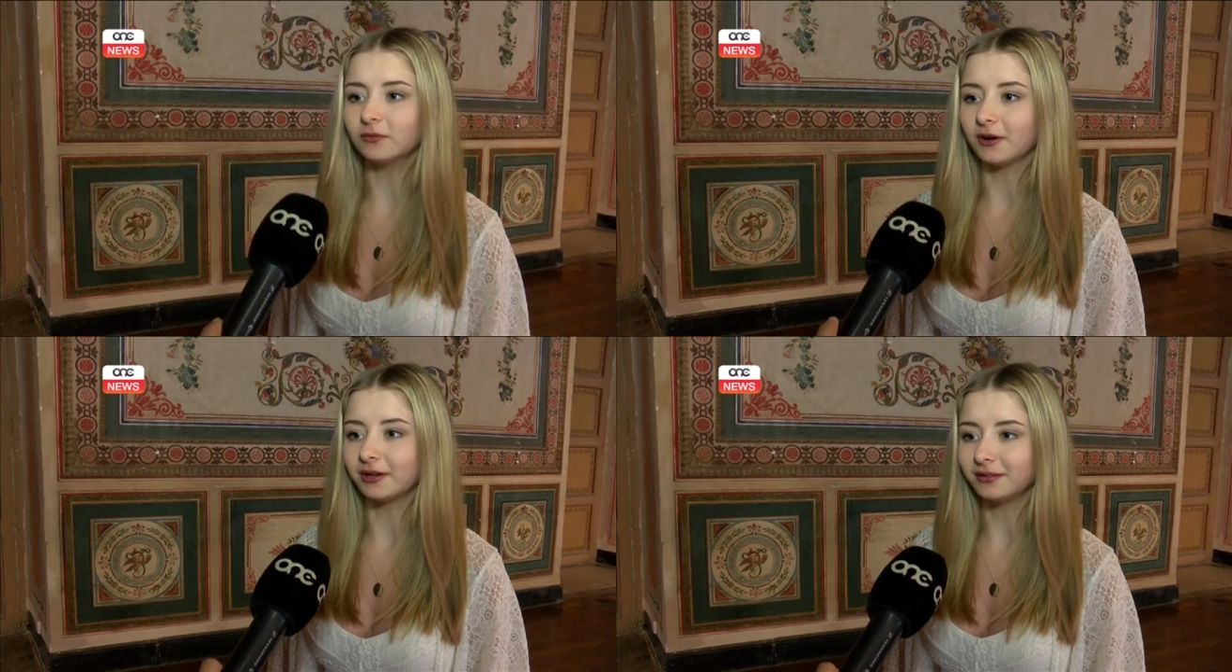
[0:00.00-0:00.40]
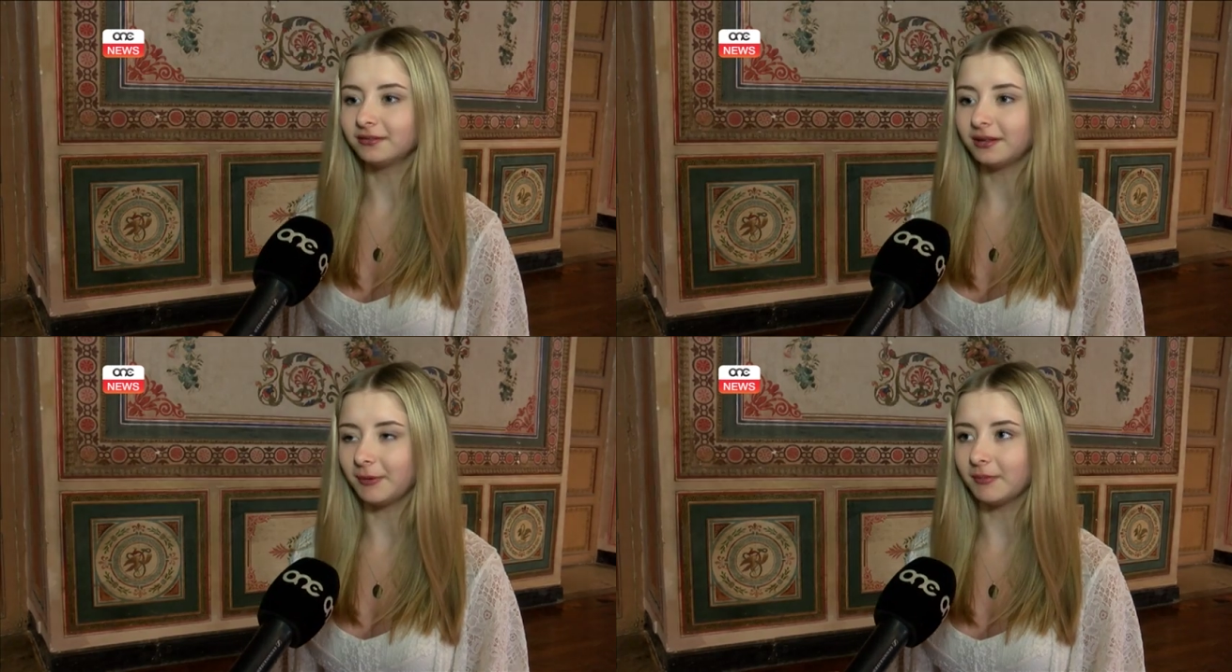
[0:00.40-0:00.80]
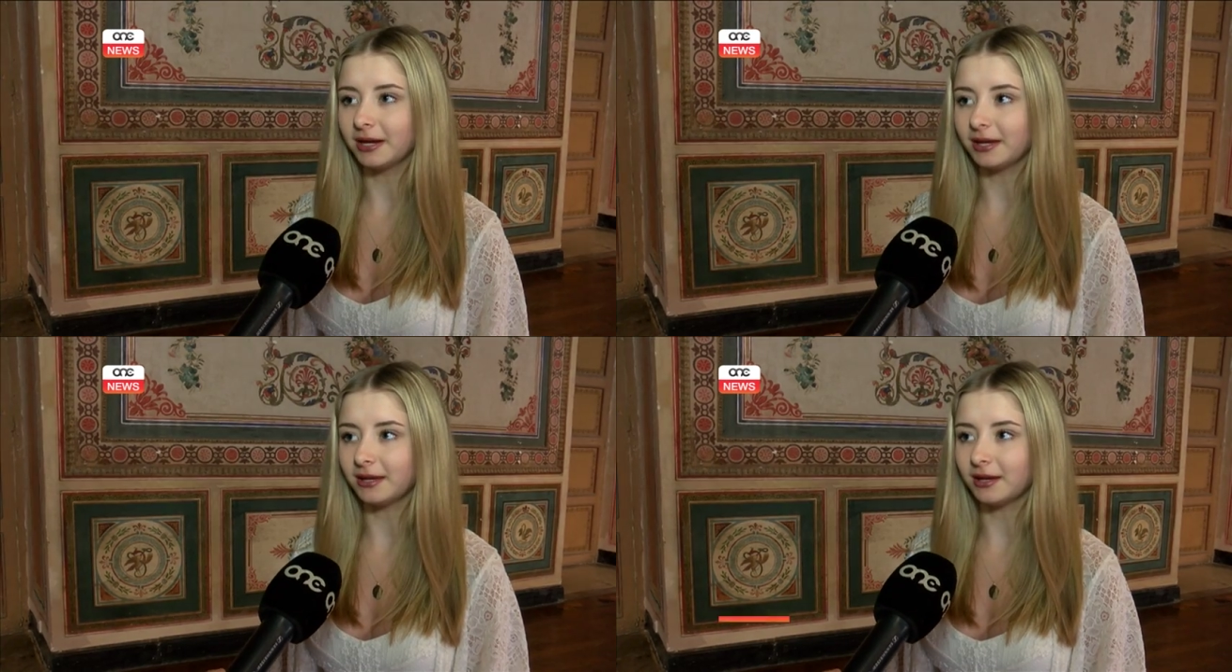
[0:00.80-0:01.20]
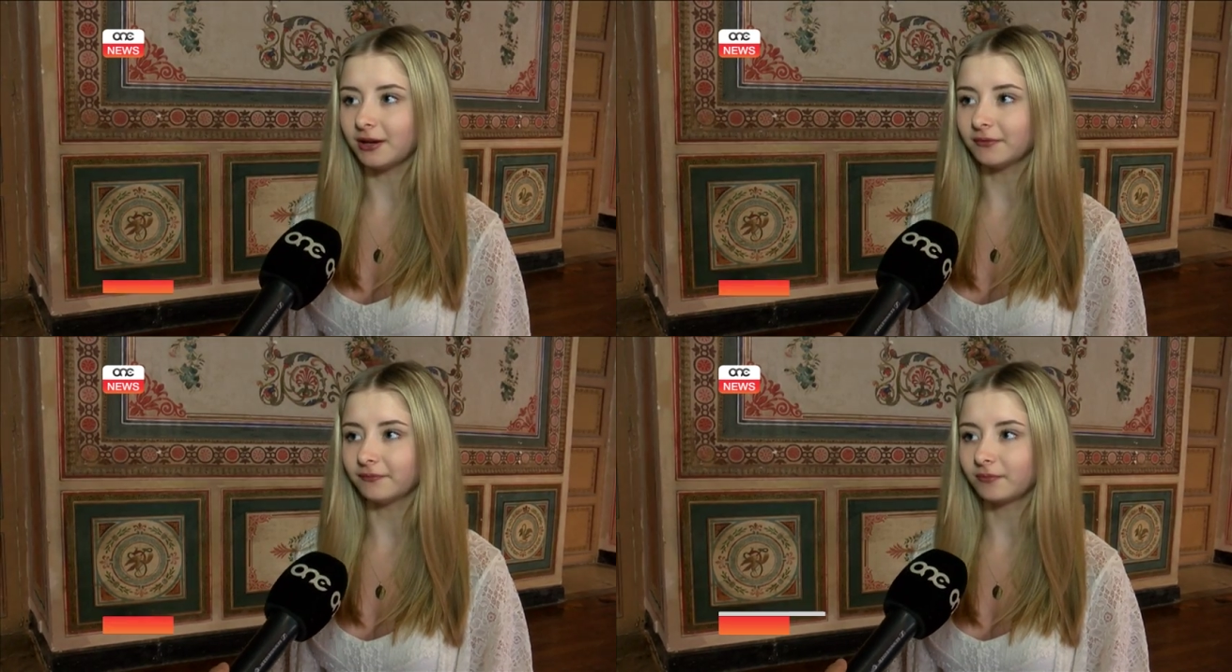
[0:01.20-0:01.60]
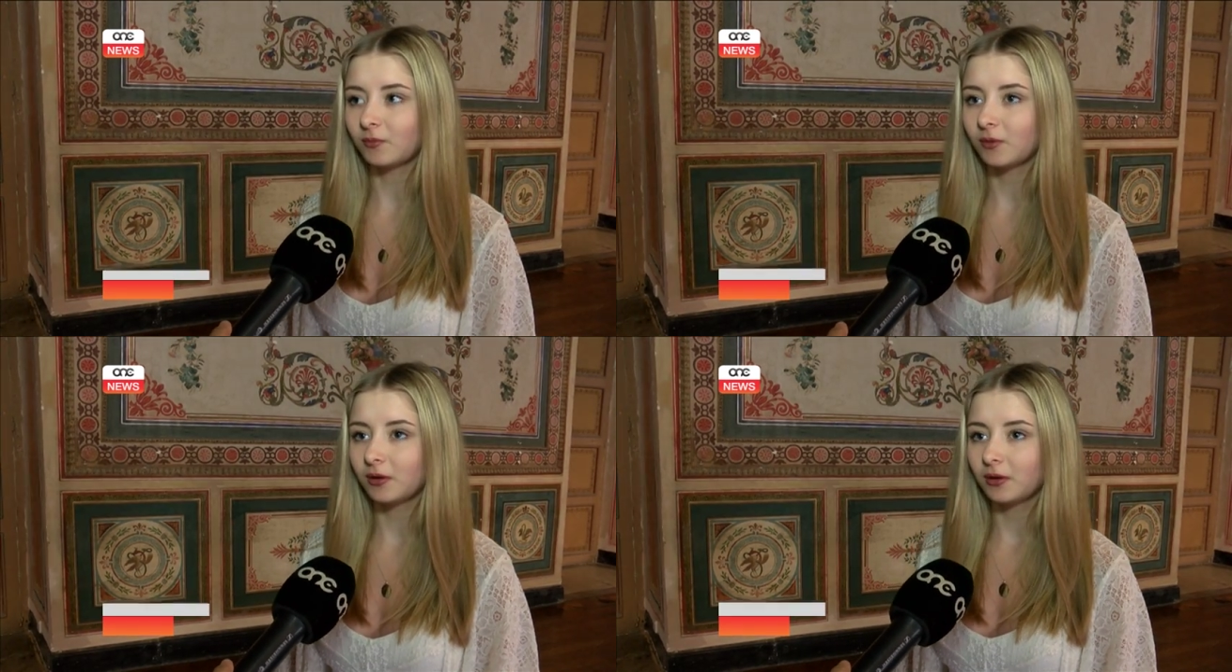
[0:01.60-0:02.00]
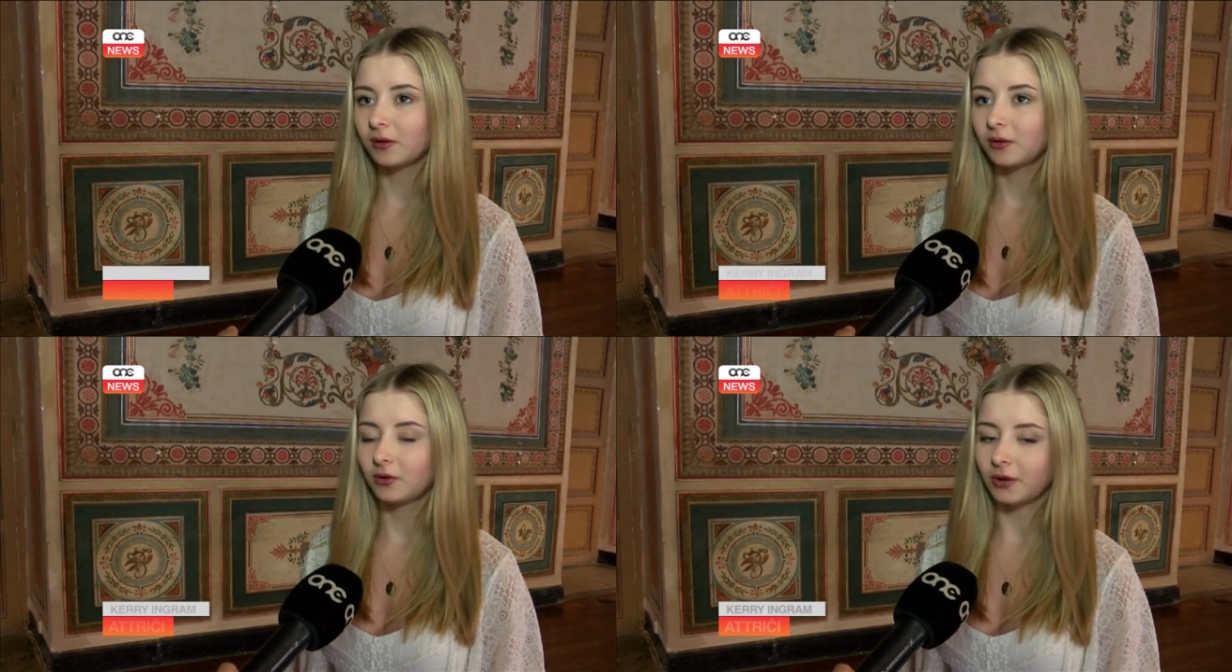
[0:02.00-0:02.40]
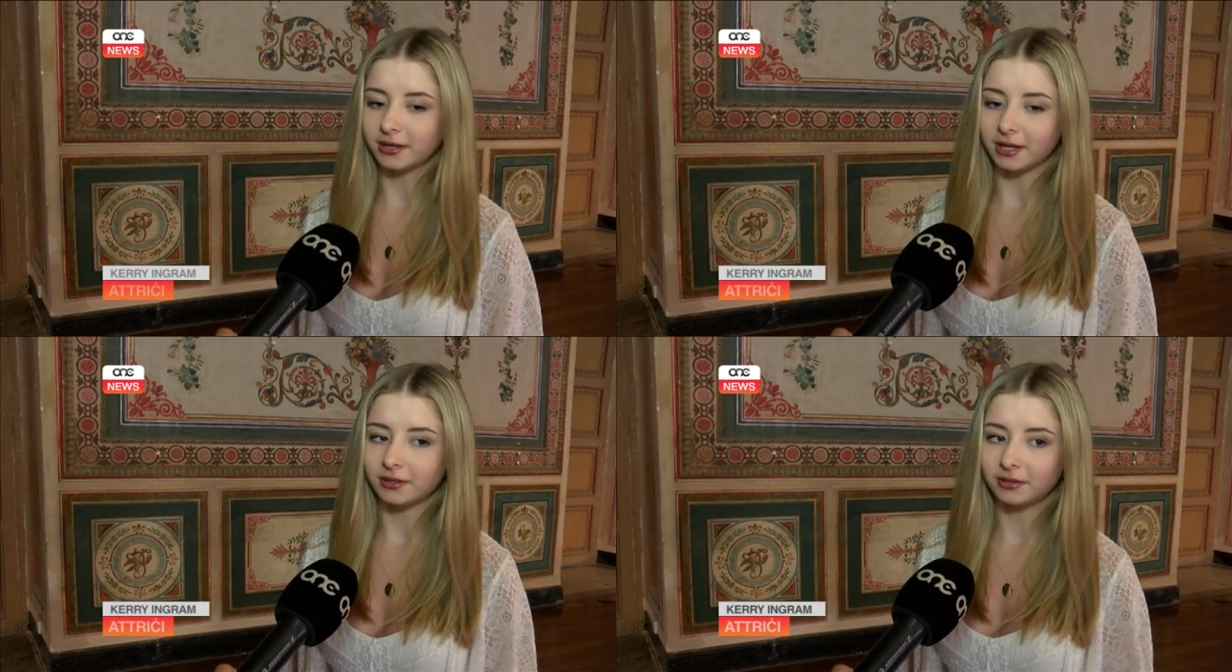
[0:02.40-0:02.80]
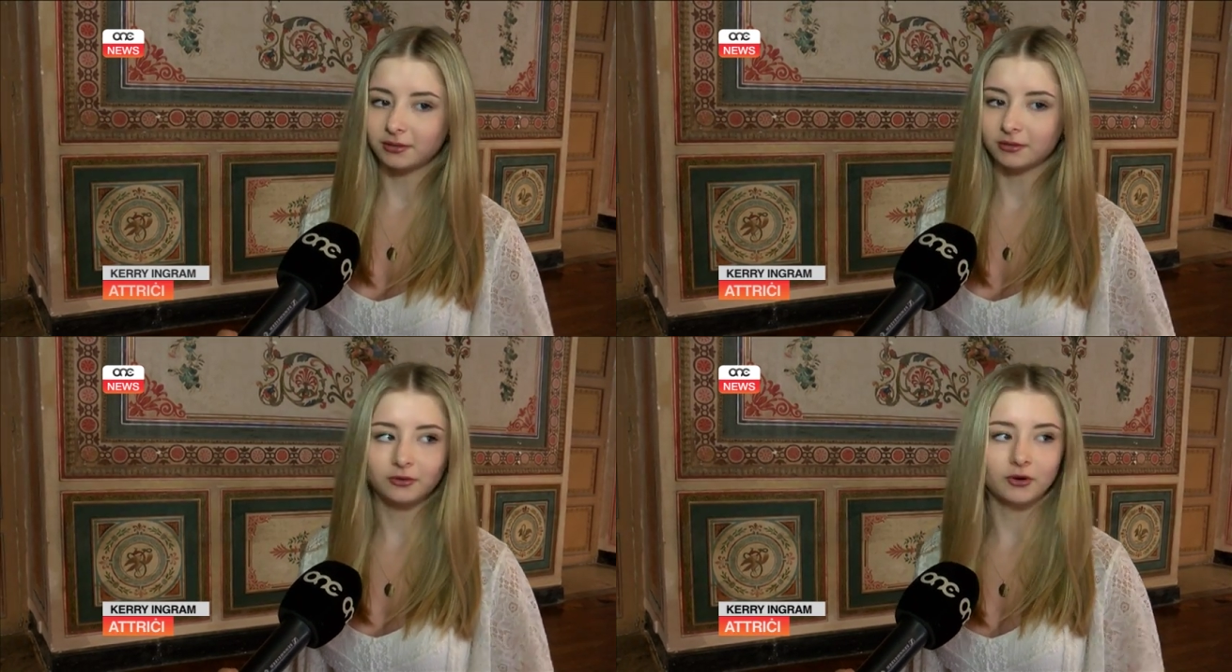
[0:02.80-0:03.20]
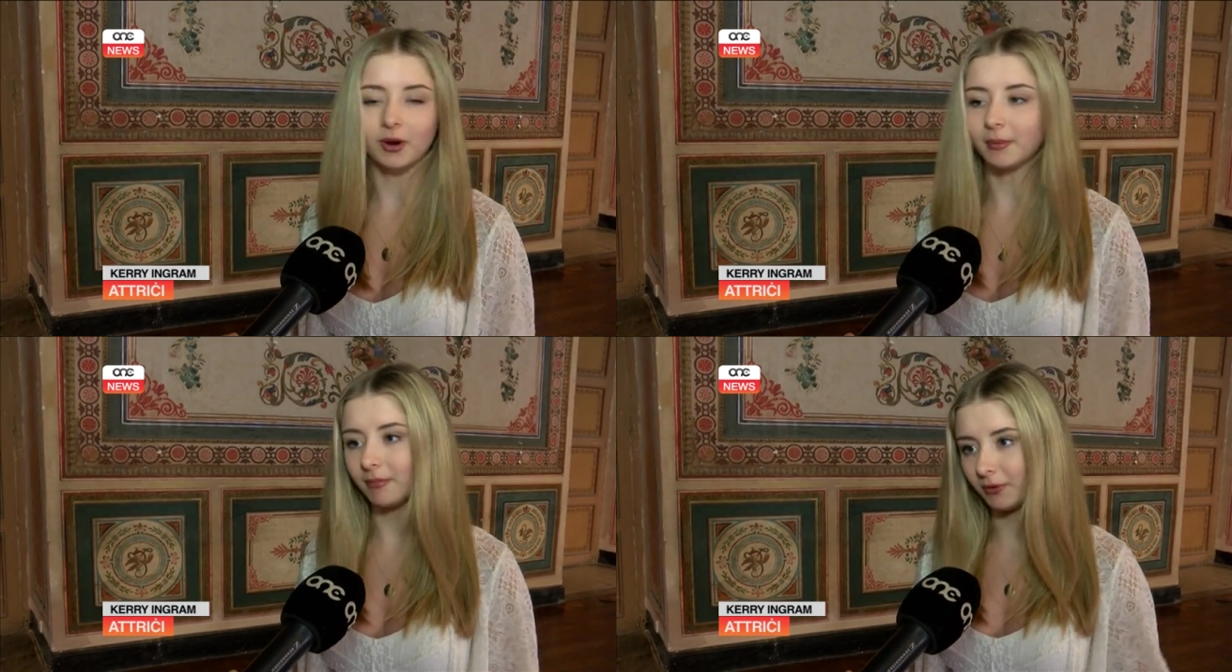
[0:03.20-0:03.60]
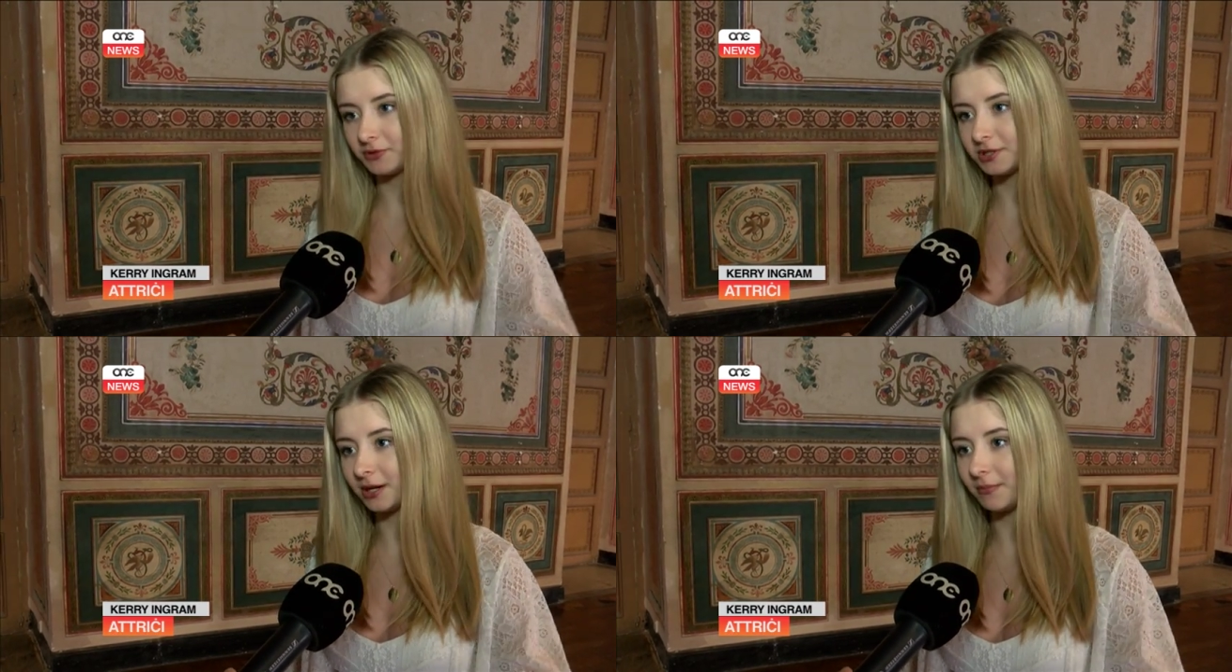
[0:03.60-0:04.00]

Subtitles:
very. Yeah, my granddad grew up in Malta.